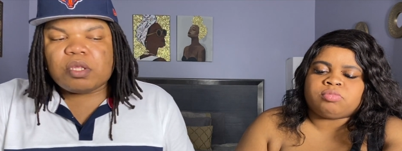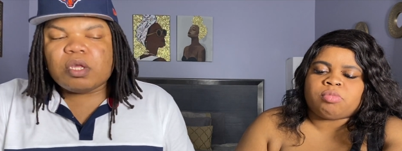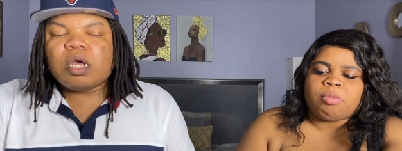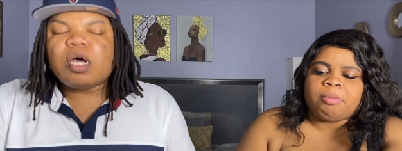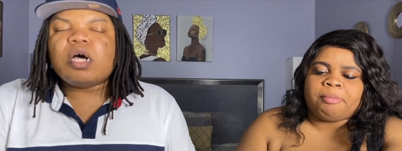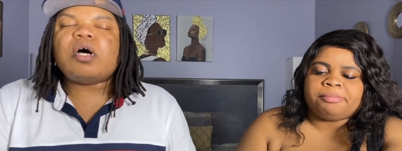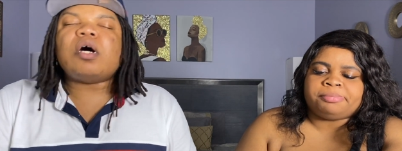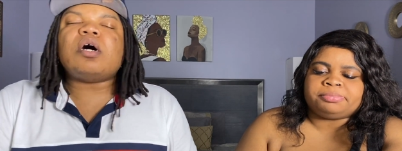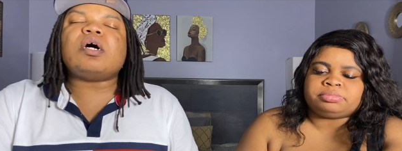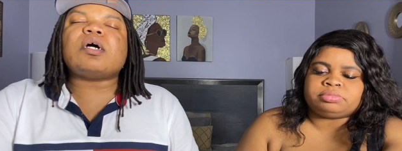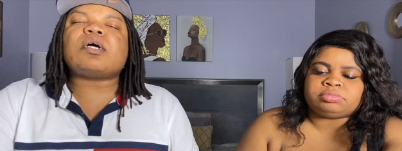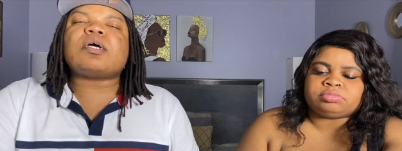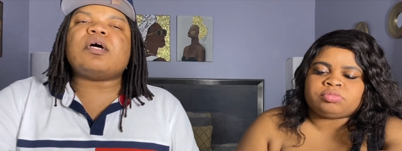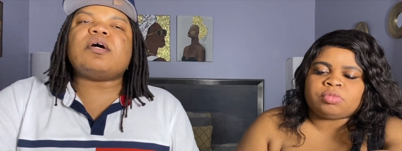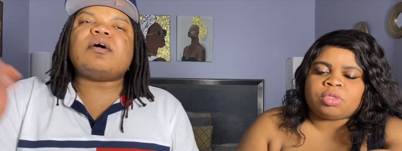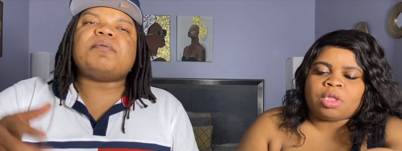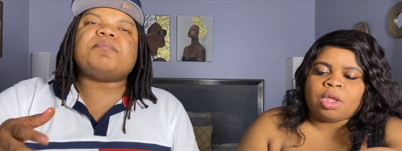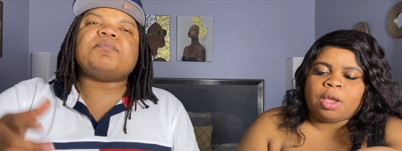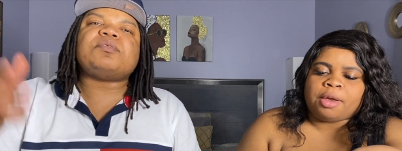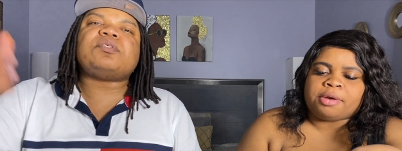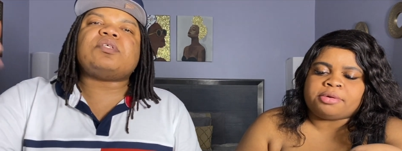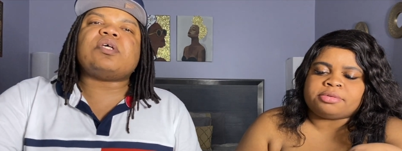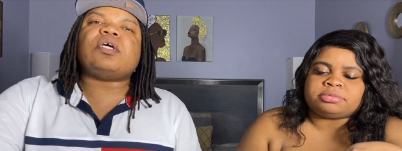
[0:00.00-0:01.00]
Speaker 1: of her
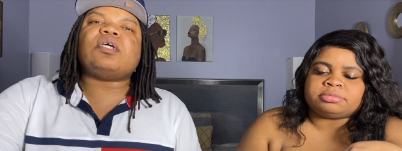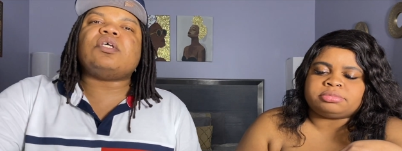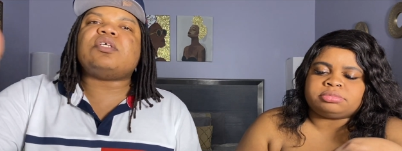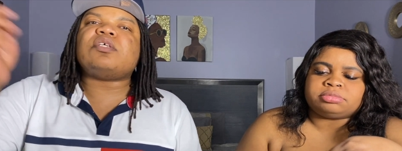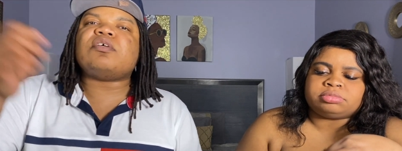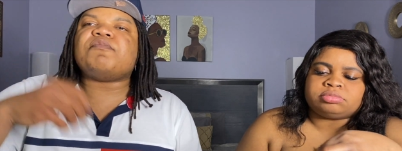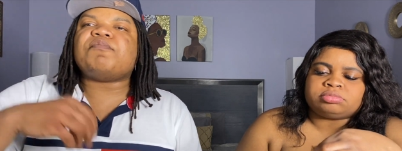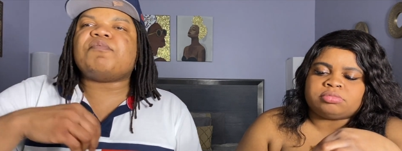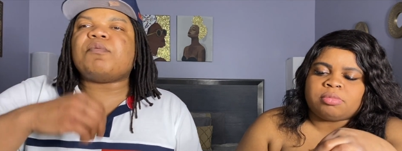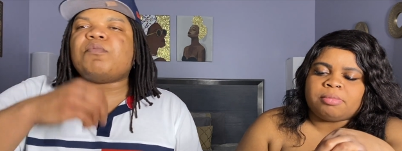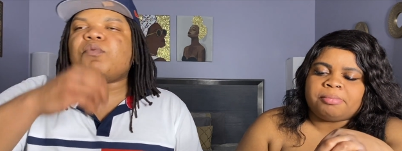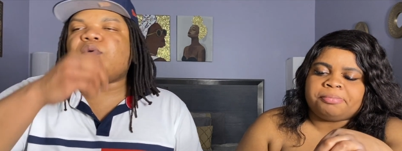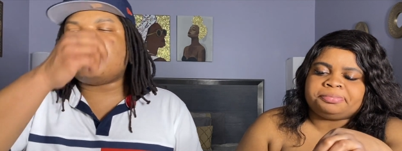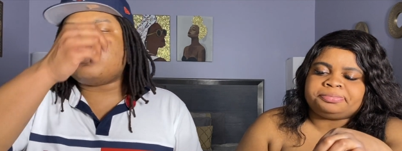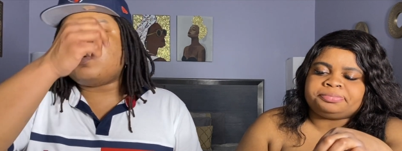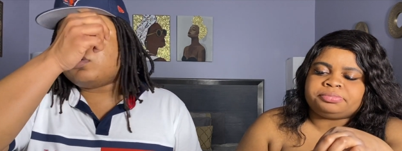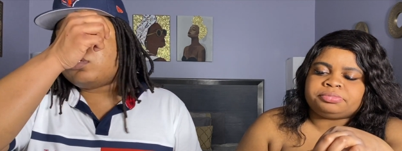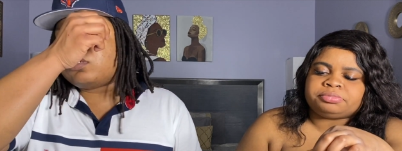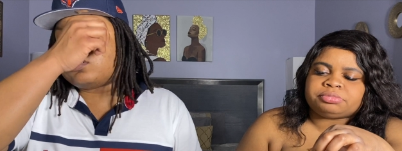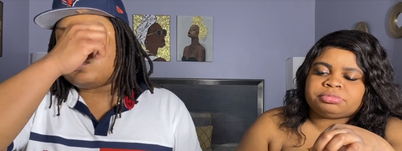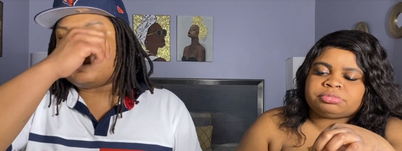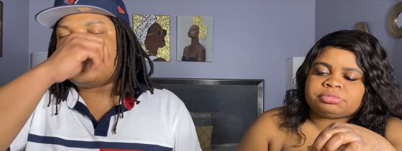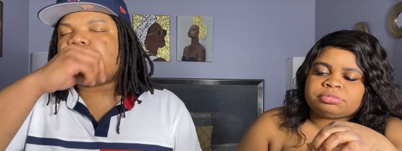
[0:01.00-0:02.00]
conversation from one of
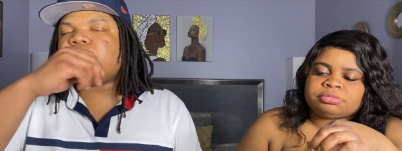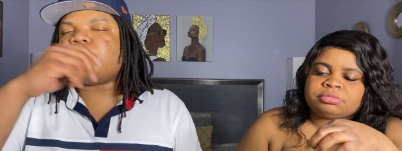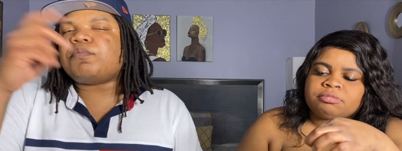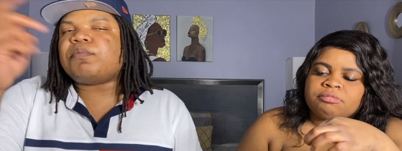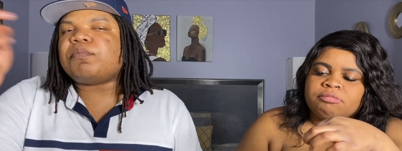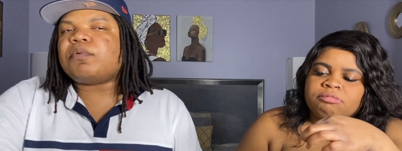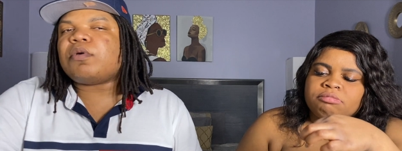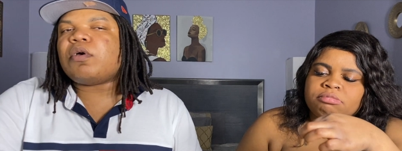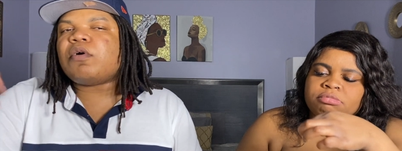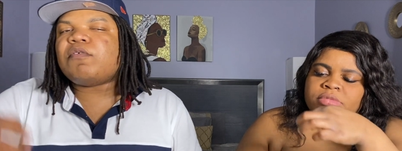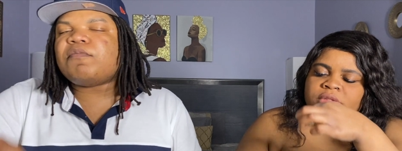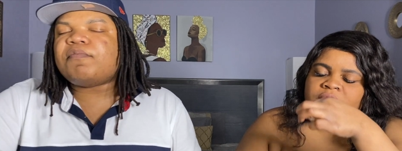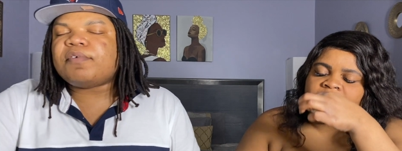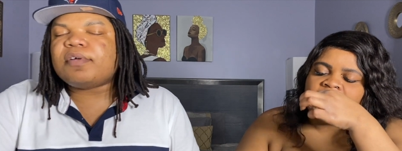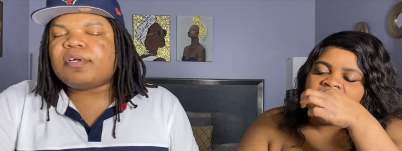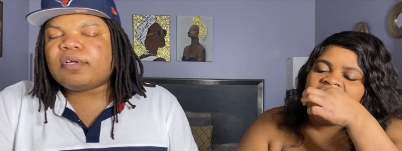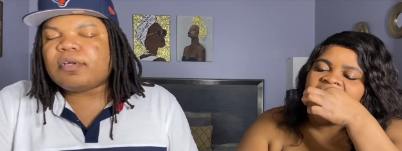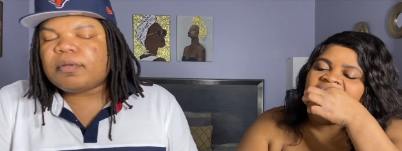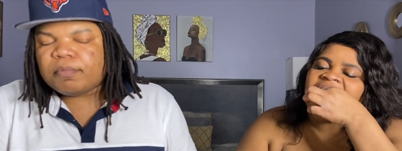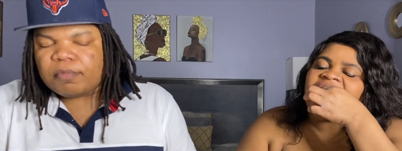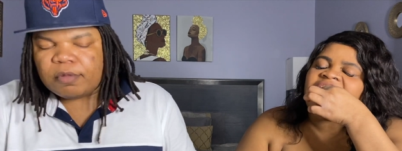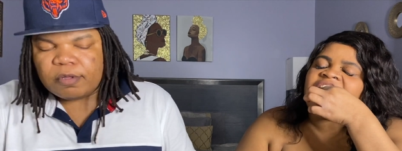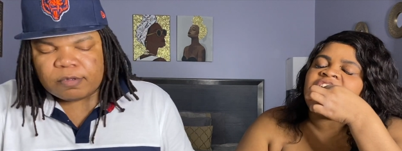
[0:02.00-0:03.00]
the girls from
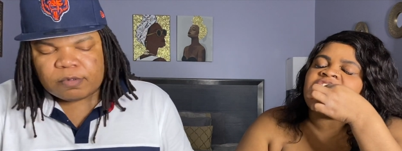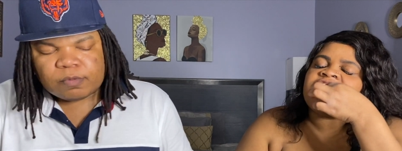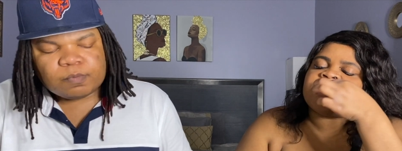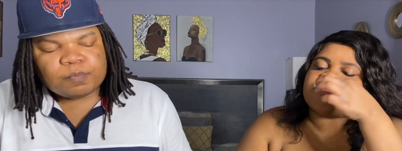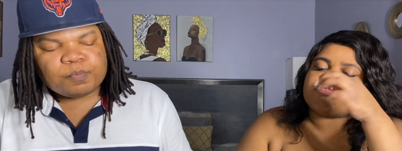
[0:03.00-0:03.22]
GoFundMe.